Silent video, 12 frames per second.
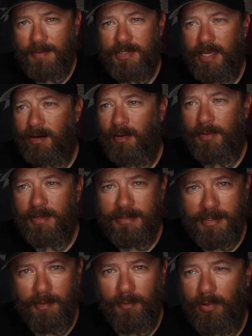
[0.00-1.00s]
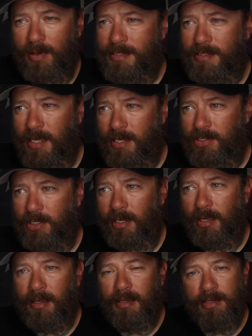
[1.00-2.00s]
setup and the same presentation.
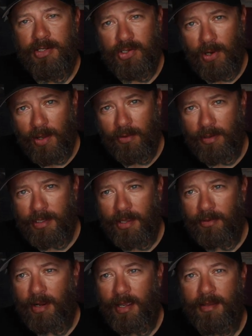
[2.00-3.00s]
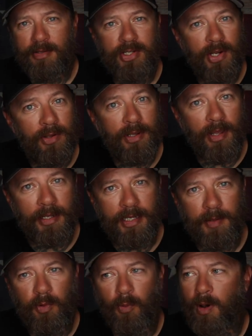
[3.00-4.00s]
Trout, on the other hand, generally like
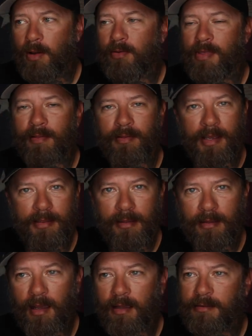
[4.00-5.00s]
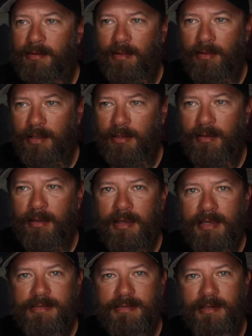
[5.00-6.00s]
deeper water. They like the guts. They like to
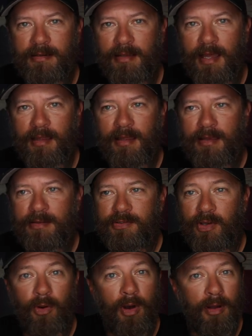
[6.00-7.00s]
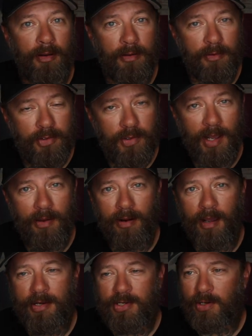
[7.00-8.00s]
sit in that. So on
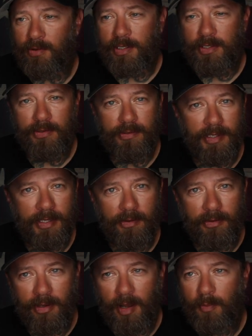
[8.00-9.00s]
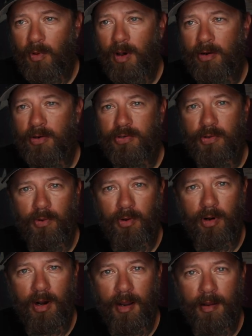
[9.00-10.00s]
trout, I generally use either top waters
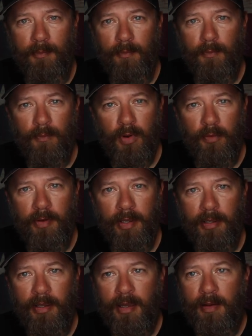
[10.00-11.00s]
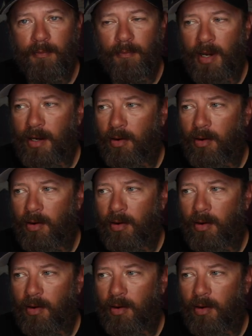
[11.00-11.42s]
or I'm moving my